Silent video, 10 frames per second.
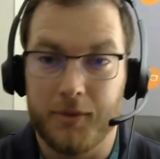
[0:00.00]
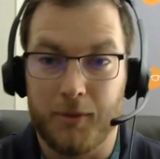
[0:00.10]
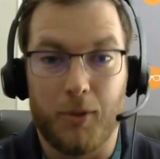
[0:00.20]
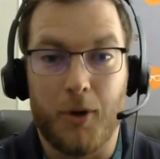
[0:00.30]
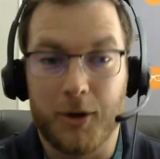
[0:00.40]
a
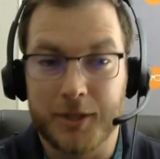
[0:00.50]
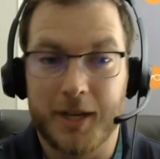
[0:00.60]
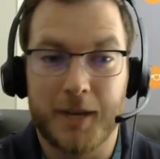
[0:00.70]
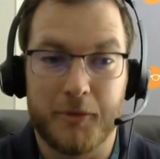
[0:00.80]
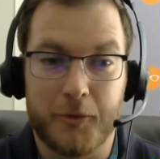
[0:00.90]
long
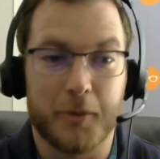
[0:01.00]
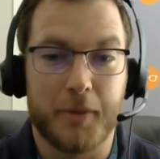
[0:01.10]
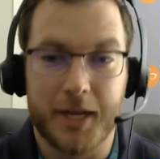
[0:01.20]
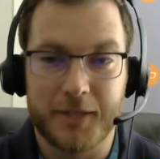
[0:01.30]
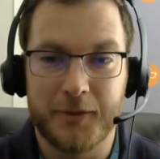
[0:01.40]
time before the
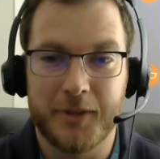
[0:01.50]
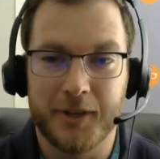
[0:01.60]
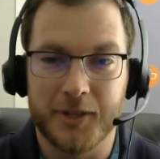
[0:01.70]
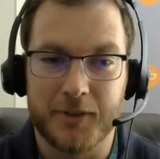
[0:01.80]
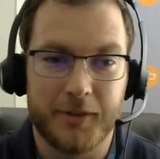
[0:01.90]
past few
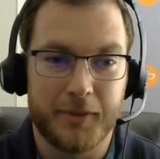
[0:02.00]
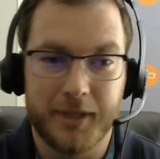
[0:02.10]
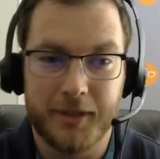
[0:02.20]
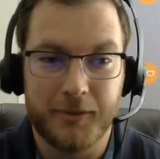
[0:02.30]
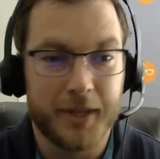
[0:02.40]
years, right?
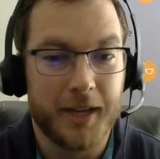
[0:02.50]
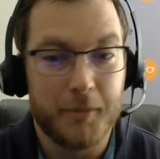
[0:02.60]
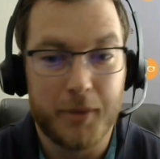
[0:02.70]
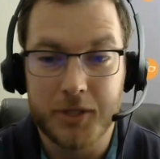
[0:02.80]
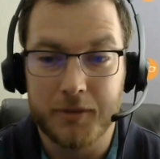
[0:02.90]
We didn't really
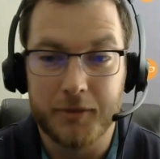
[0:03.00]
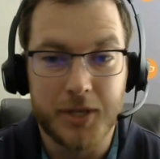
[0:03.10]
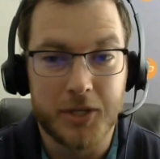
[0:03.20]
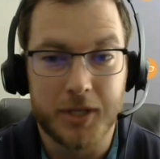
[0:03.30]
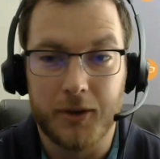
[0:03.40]
have much
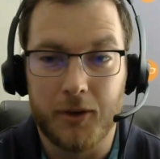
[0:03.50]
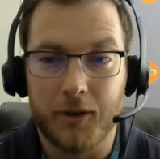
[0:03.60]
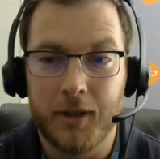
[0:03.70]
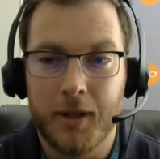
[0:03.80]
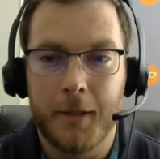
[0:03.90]
inflation at
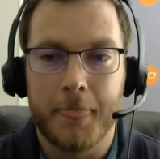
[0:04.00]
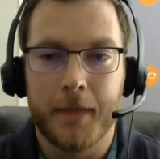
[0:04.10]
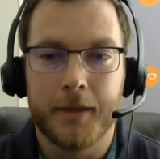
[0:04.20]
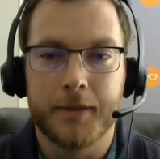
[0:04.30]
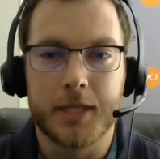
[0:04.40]
all.
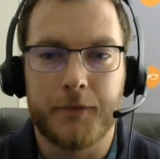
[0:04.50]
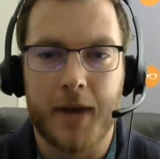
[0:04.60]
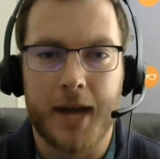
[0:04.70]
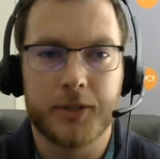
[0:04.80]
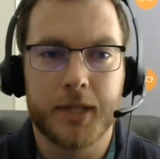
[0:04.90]
This
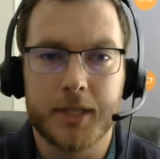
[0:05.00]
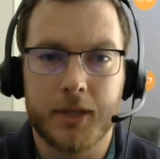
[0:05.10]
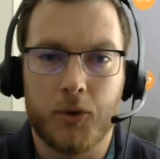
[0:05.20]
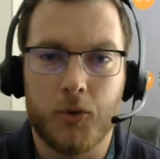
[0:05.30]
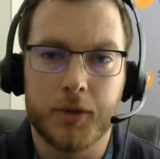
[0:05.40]
factor
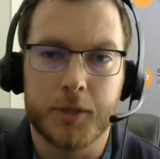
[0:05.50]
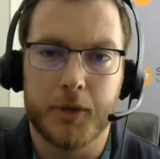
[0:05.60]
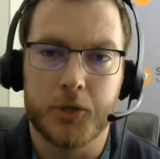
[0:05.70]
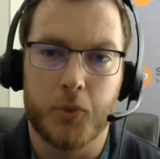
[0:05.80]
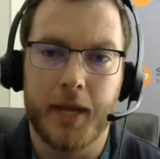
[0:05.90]
doesn't hold as
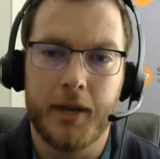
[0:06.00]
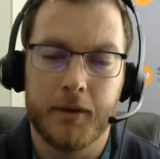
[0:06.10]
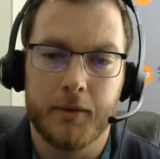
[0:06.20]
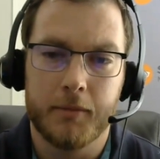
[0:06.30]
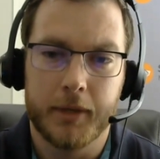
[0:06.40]
much weight,
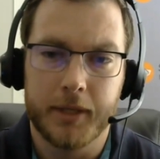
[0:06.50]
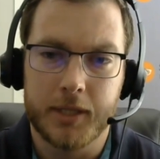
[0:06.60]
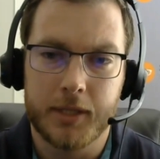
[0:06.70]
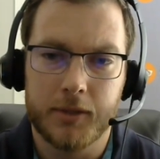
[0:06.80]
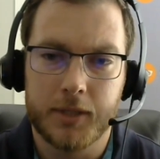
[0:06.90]
but
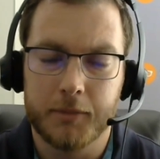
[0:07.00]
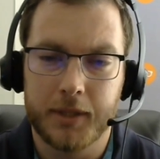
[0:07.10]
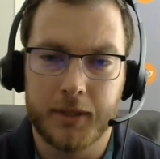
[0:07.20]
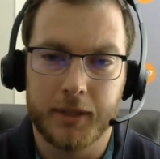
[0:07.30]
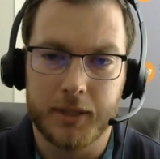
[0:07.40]
it's still
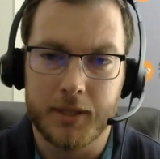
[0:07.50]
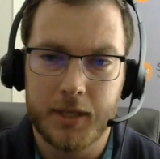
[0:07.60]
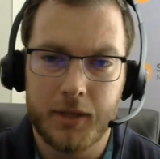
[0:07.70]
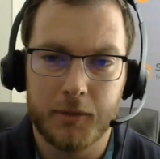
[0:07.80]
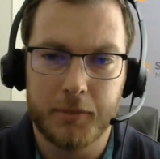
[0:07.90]
something to
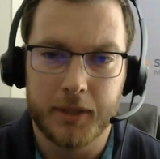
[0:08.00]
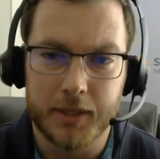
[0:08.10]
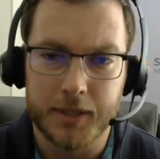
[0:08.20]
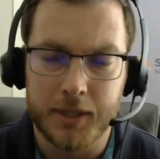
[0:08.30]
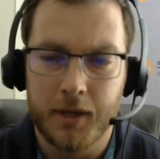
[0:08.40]
consider
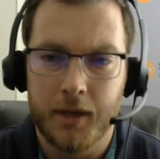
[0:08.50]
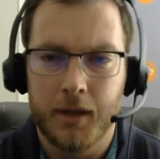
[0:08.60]
because